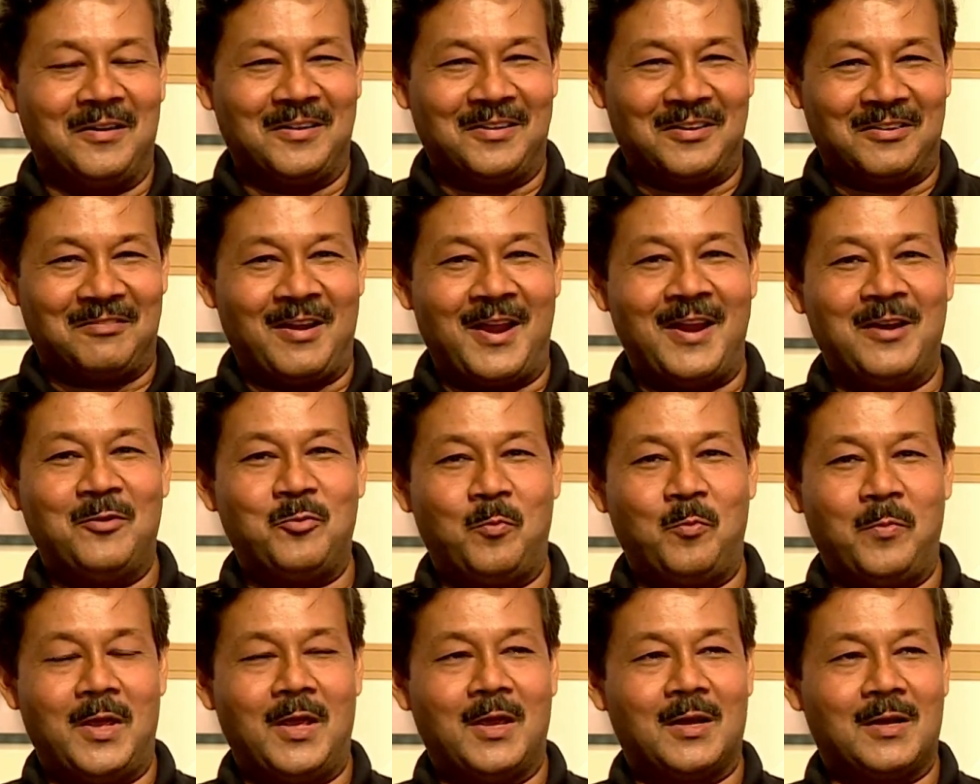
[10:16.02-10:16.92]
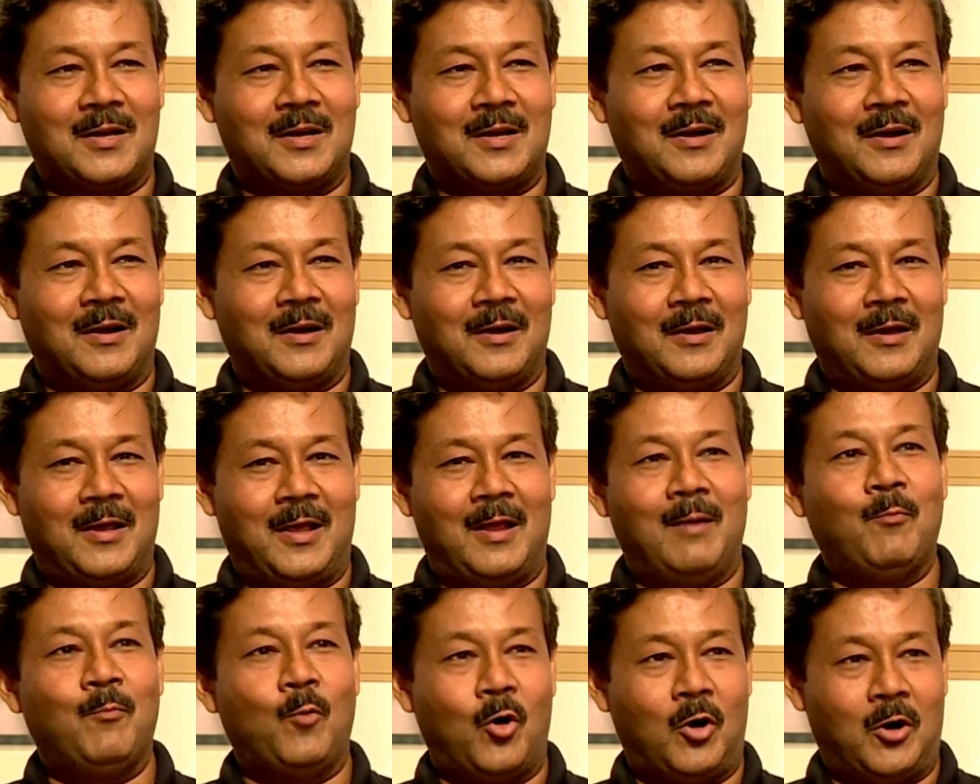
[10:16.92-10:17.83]
trying to make
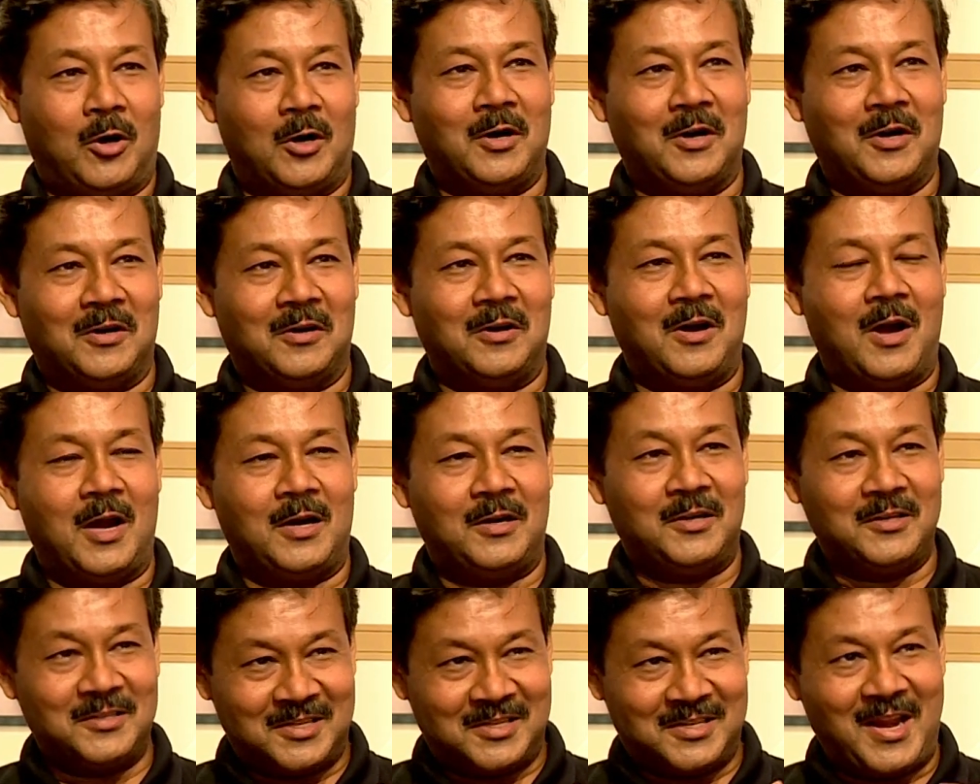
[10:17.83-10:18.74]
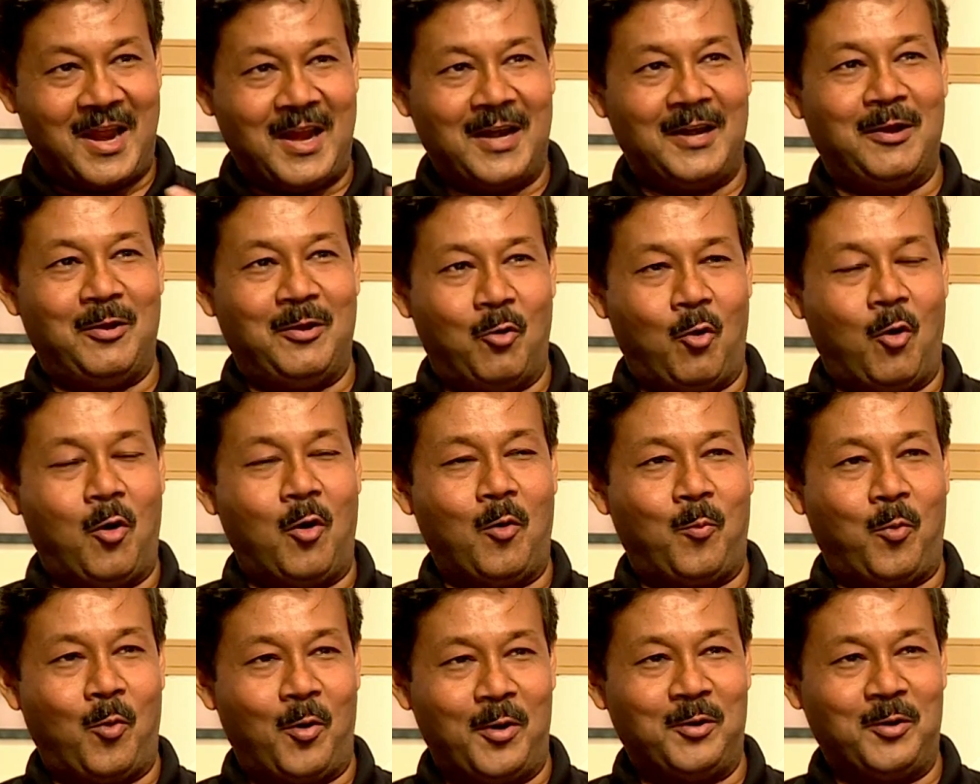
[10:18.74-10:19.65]
him or her understand your
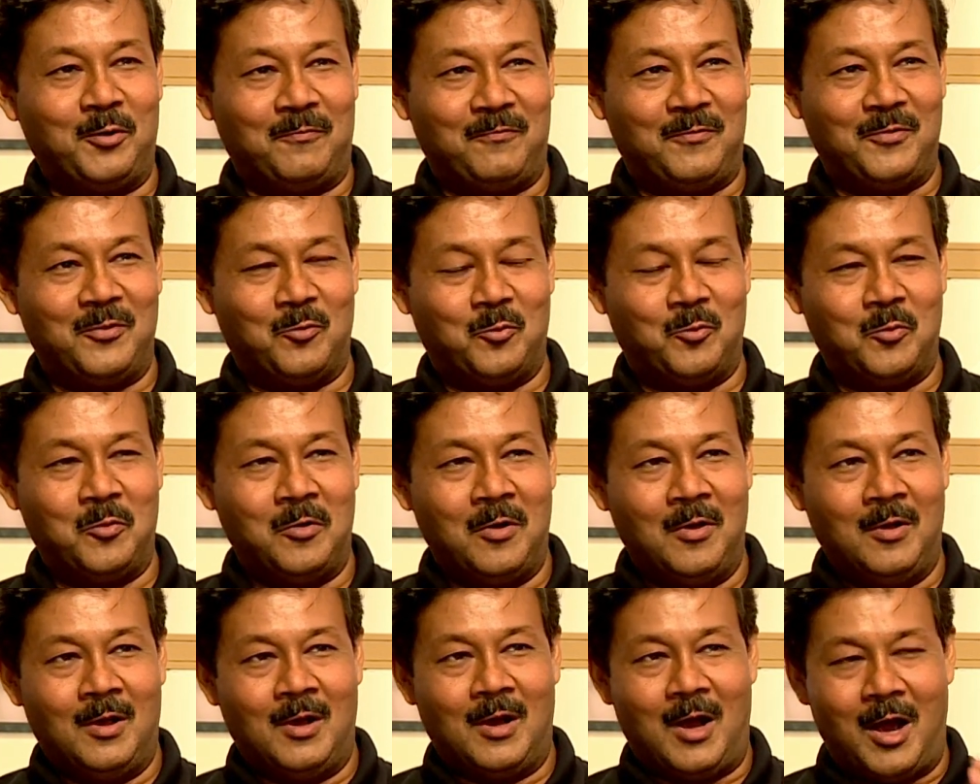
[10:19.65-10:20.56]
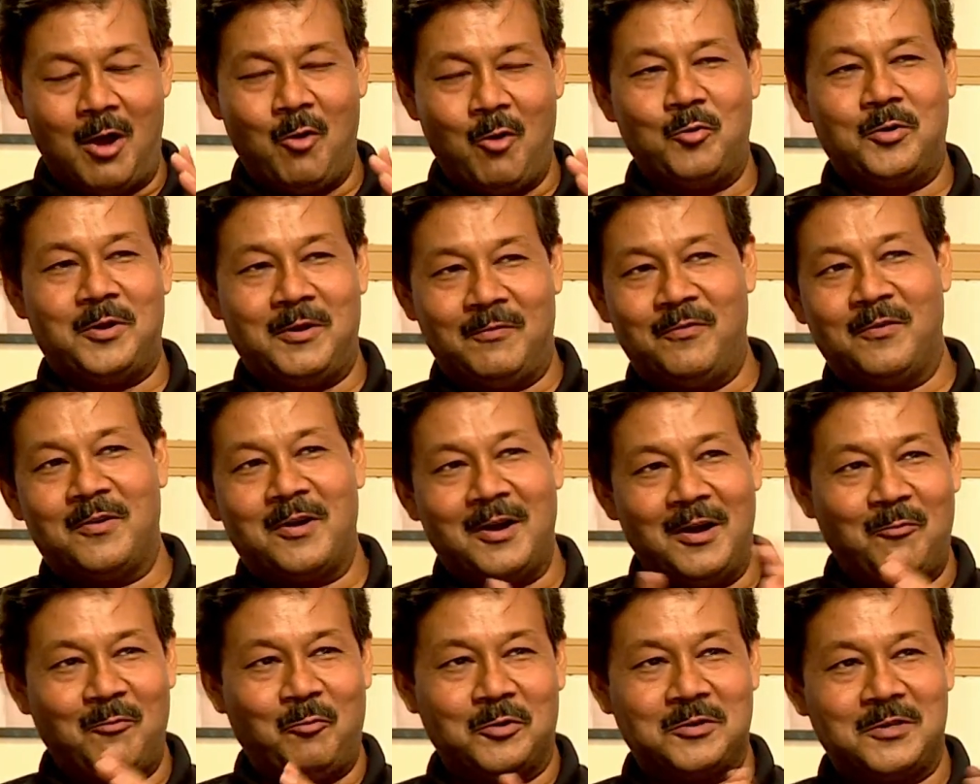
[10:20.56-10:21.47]
point of view, how
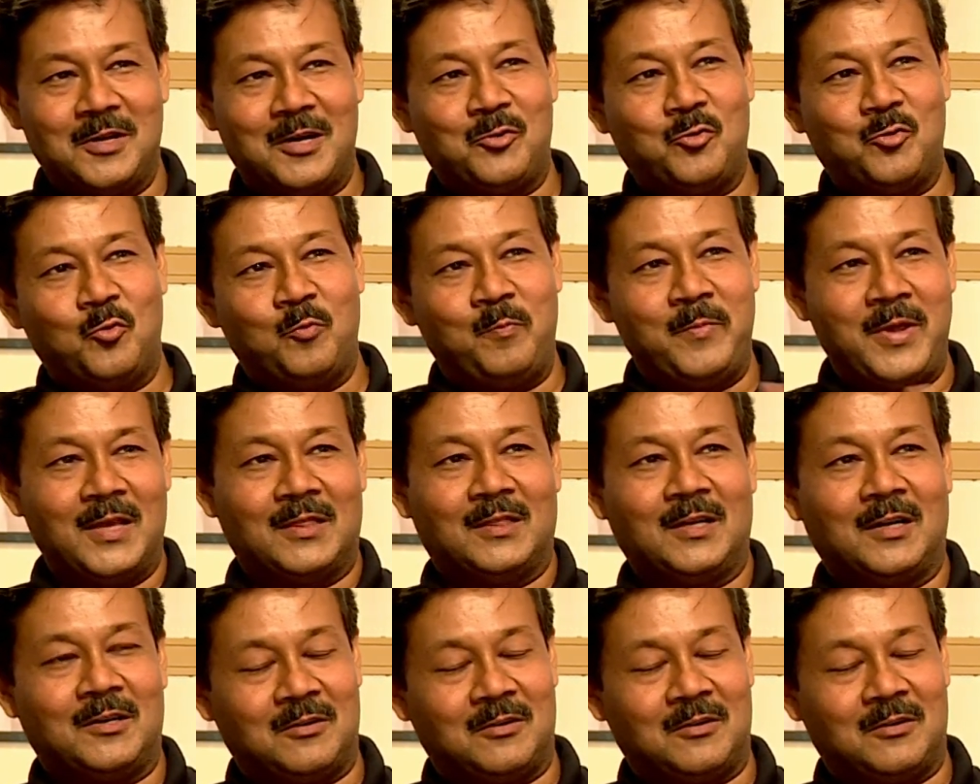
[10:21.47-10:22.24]
difficult was it to make that